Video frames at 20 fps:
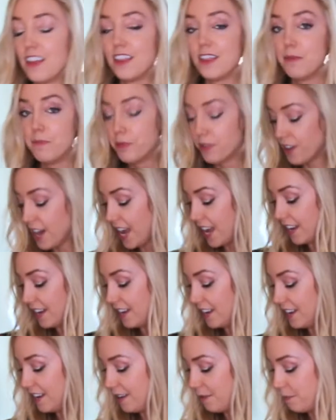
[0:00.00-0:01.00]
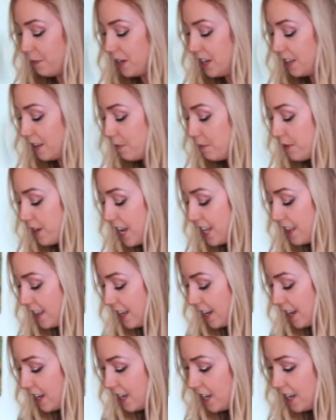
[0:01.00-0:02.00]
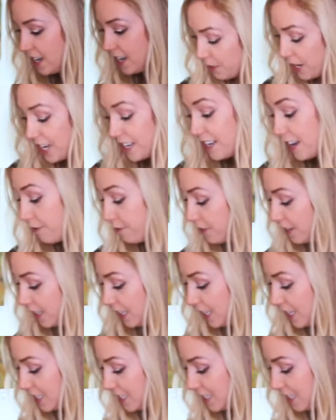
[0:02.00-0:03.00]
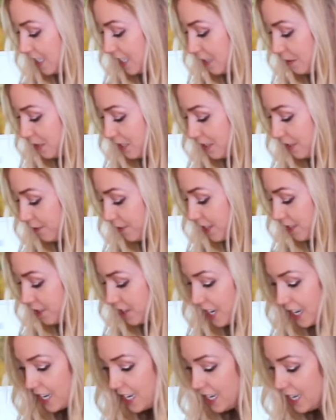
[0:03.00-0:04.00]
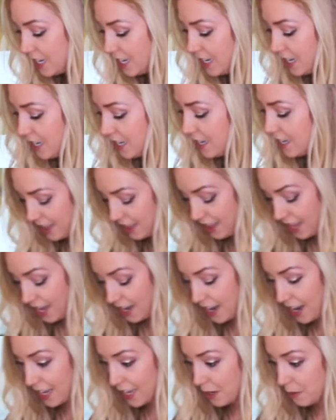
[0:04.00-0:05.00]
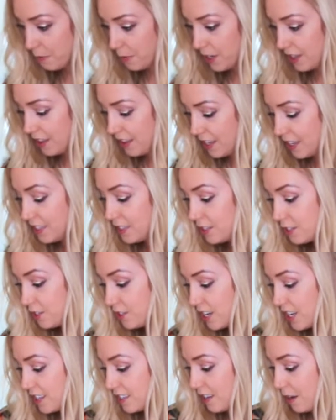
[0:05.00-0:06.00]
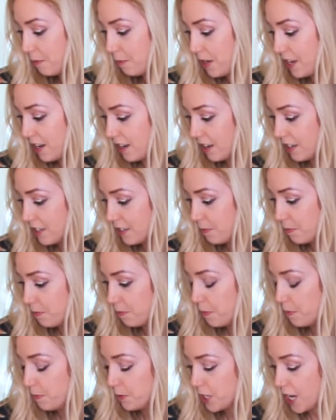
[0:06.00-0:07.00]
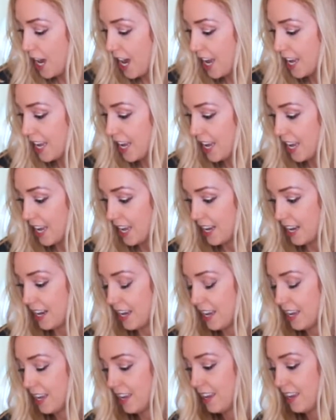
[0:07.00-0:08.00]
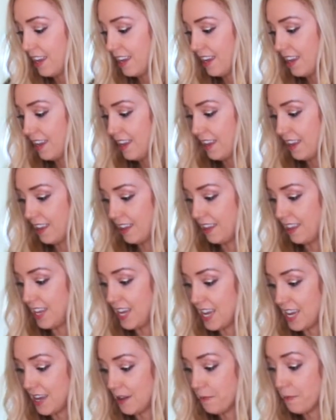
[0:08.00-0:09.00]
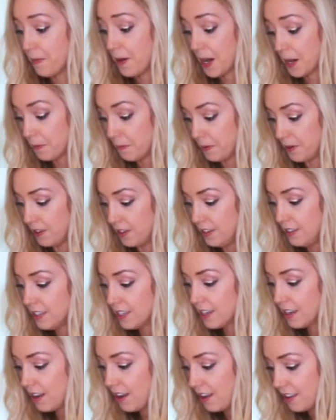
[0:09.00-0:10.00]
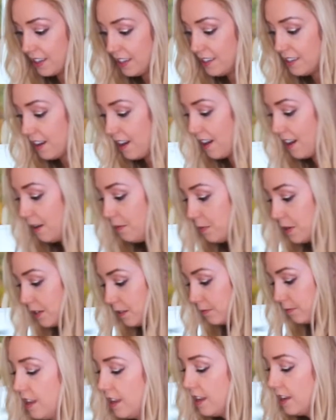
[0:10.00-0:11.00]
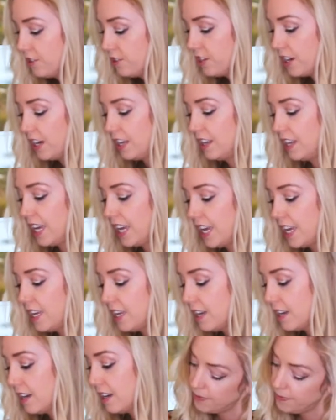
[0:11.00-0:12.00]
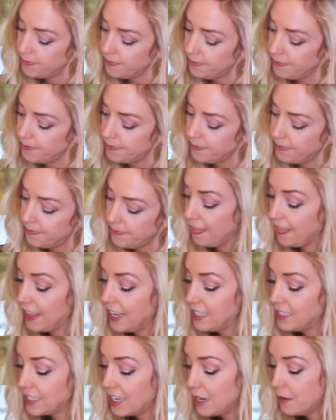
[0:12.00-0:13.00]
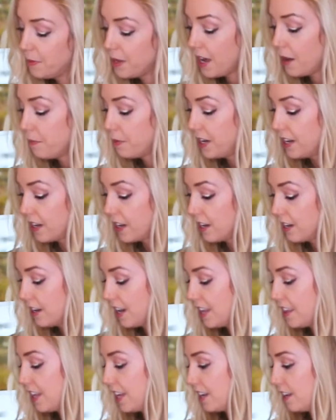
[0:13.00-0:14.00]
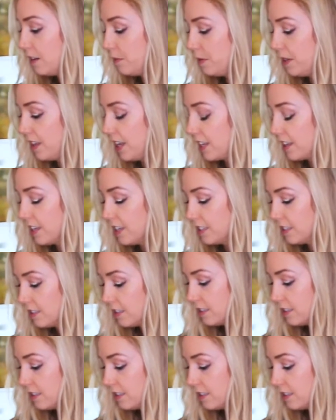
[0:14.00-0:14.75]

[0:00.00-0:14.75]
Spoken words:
The bread, I'm putting the bread there. Bread definitely doesn't need to be refrigerated. And then I can put this cheese up here to tie in the purple on the top. Should I lay it? It's gonna be up here. I think it'll be like this.